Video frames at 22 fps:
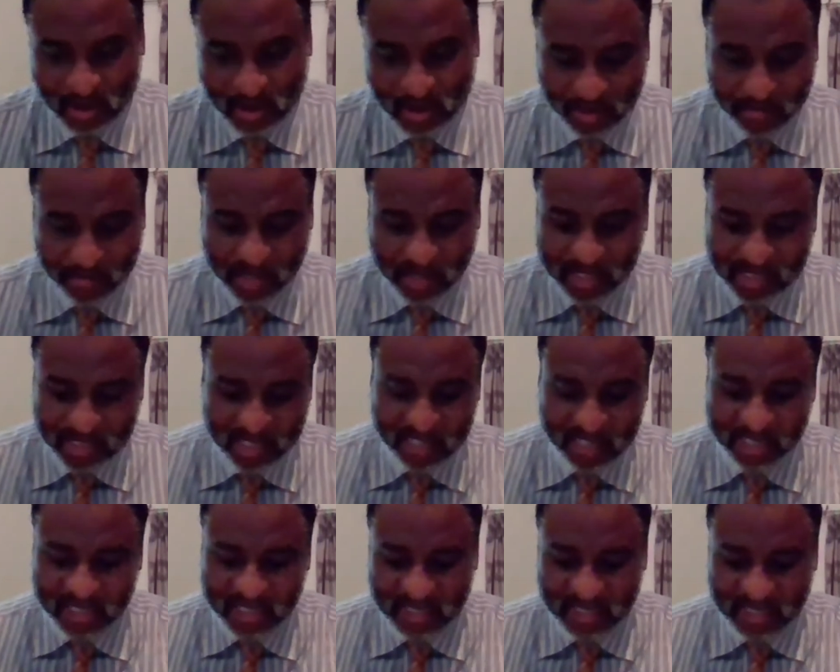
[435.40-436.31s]
But
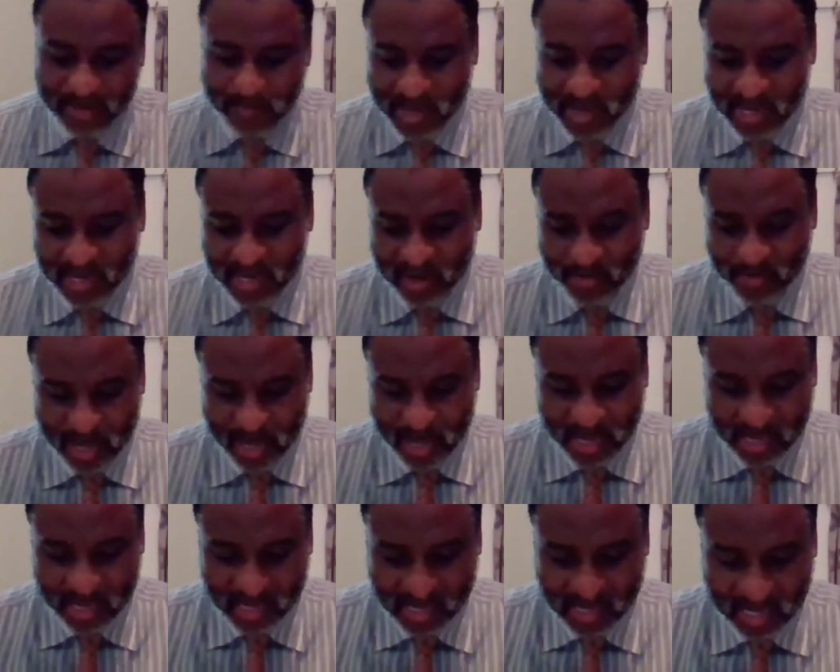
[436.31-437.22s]
this is embedded
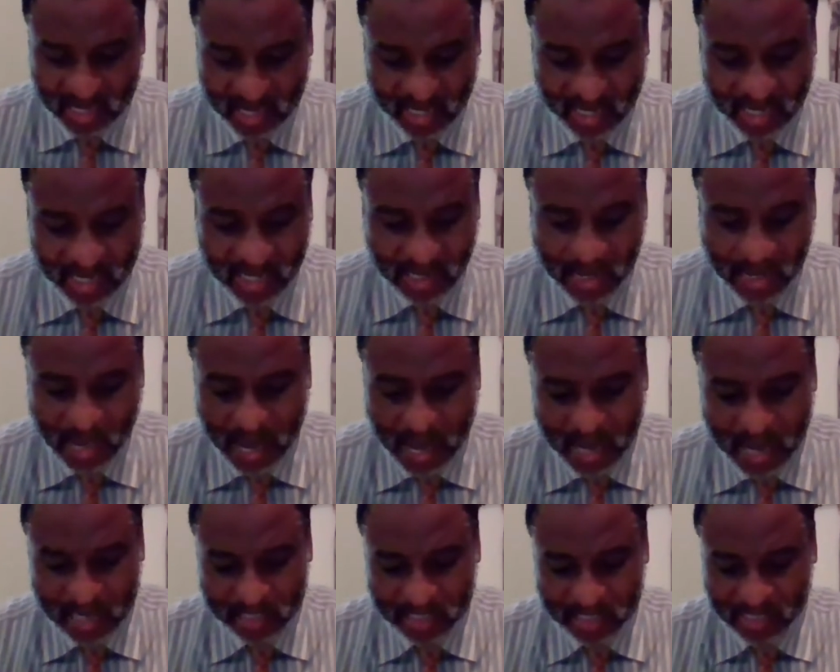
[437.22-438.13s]
mainly in
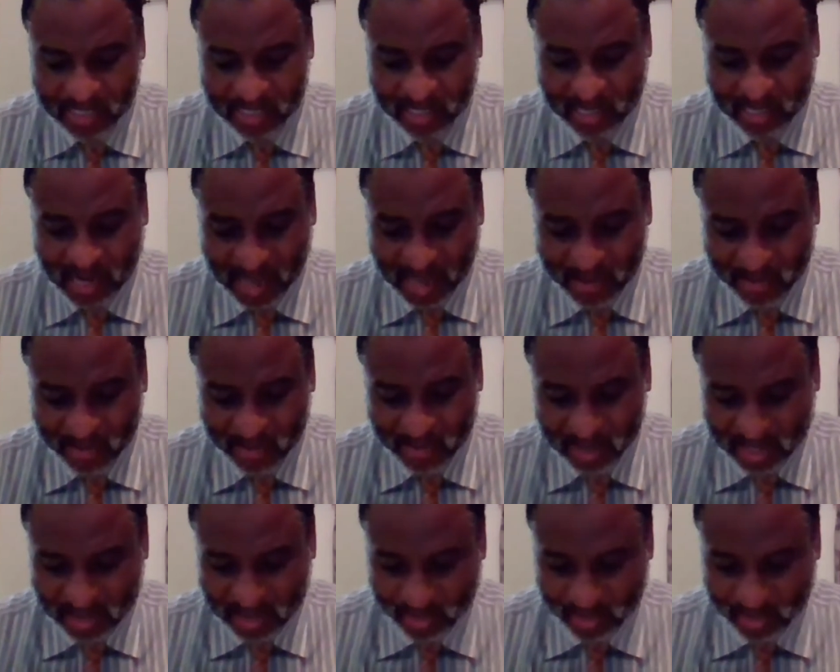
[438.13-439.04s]
large climate
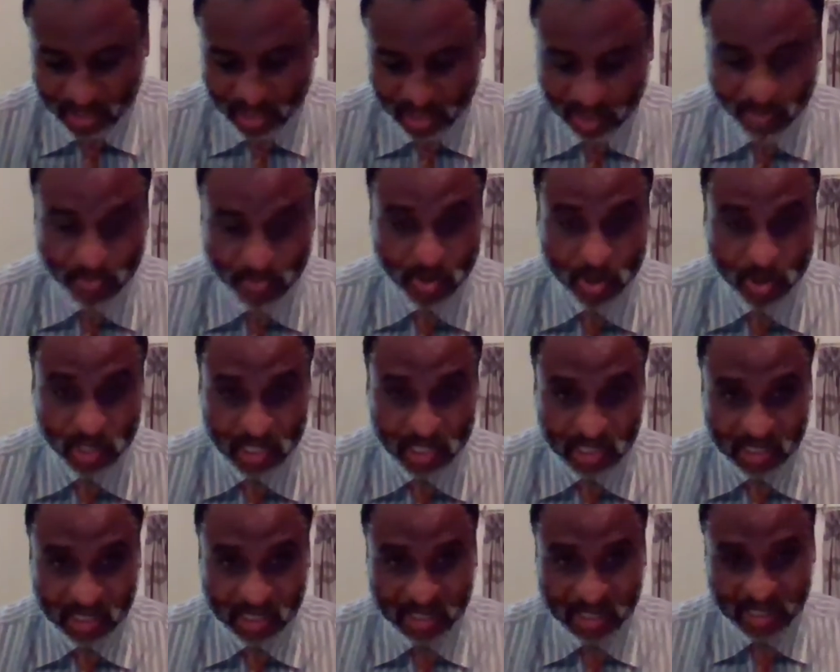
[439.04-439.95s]
adaptation
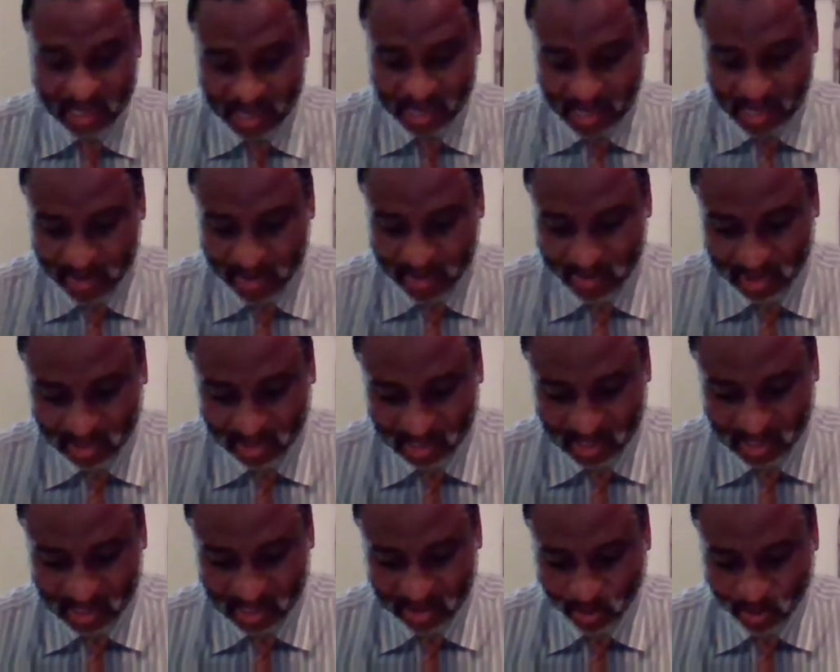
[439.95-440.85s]
projects and
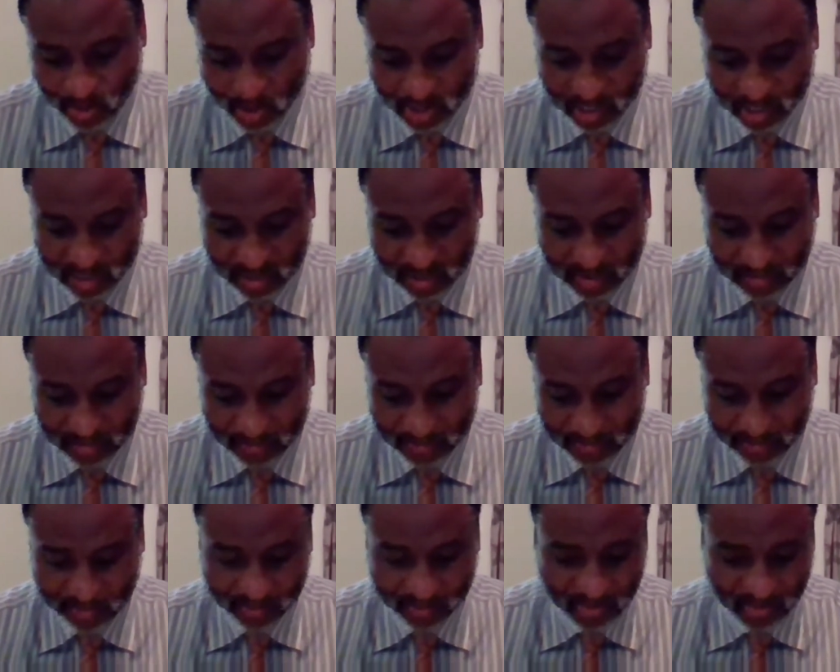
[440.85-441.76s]
resilience projects.
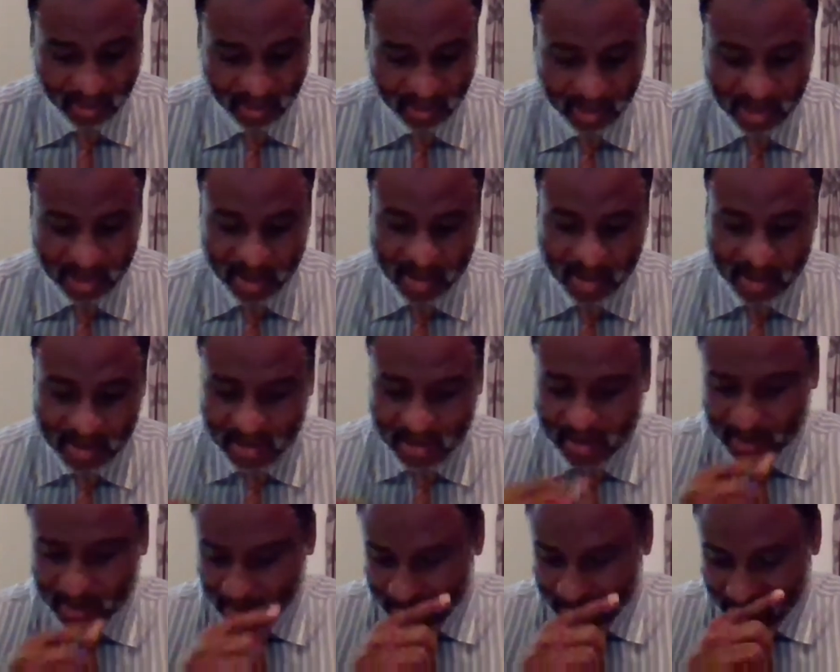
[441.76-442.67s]

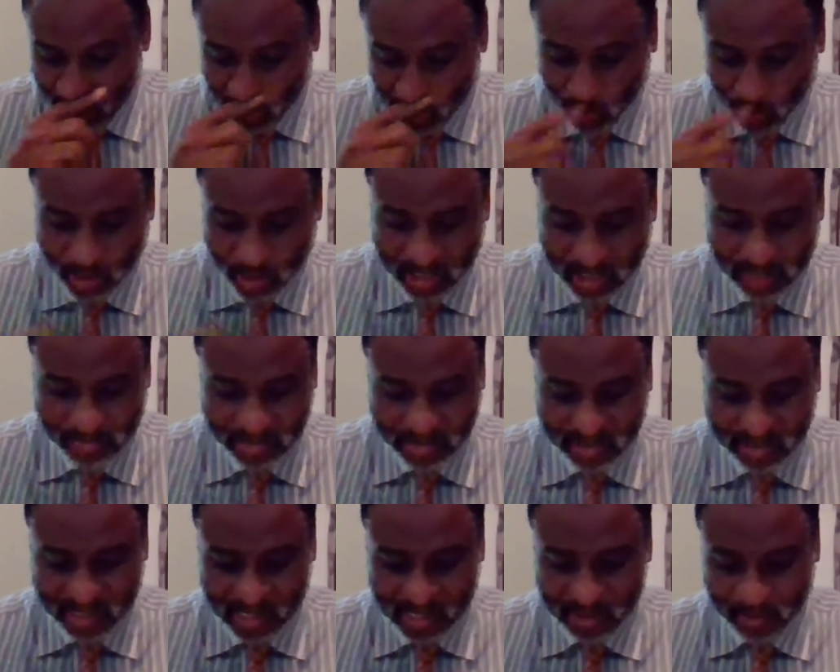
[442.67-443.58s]
Around
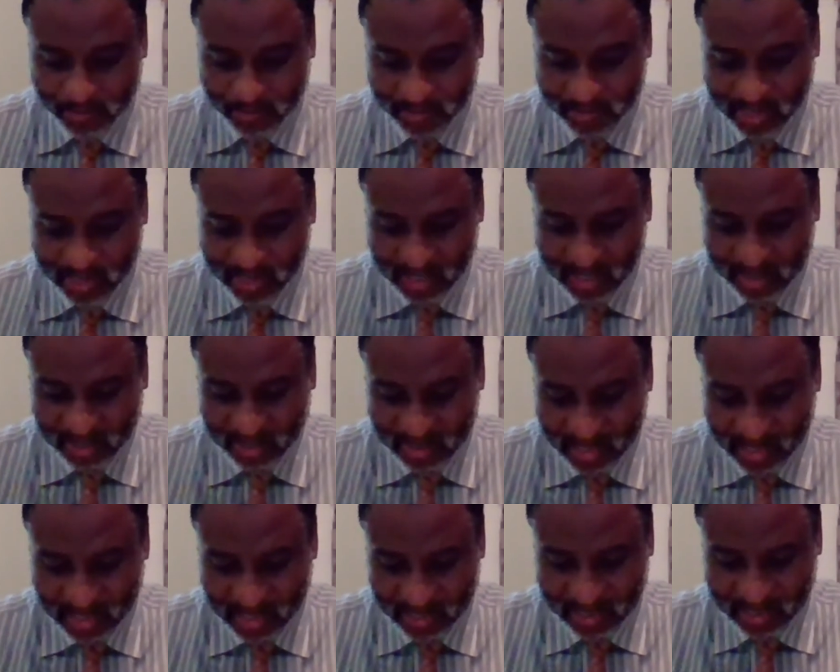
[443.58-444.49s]
20% of these
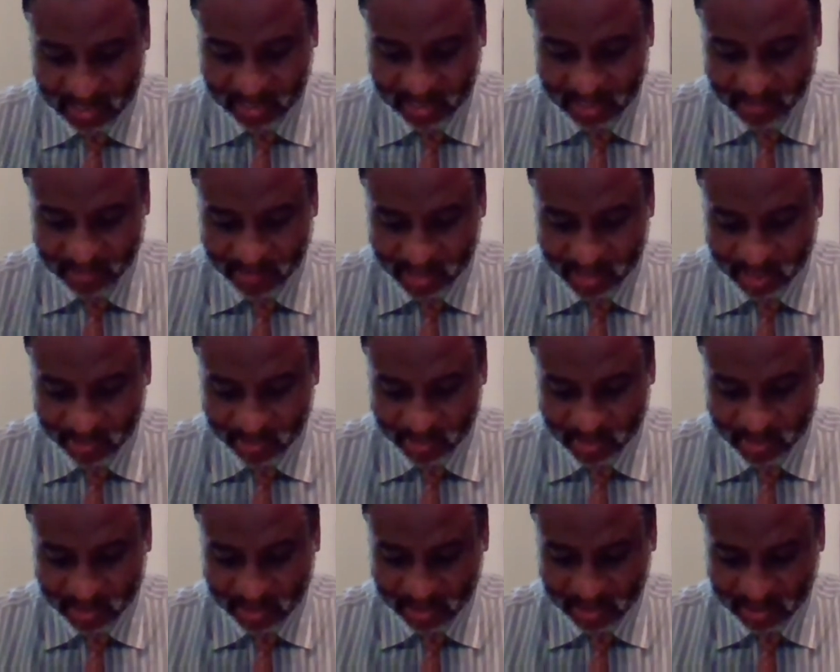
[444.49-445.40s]

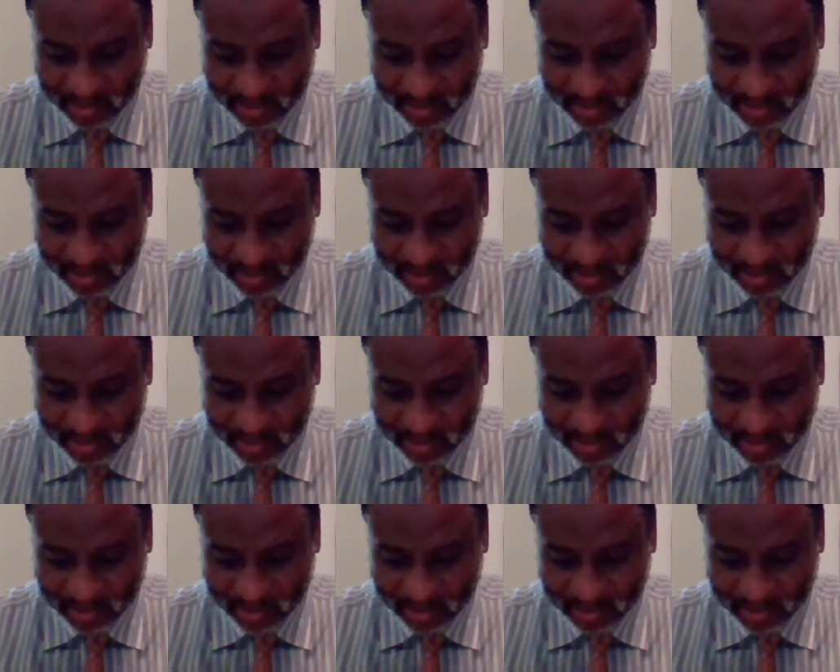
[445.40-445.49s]
investments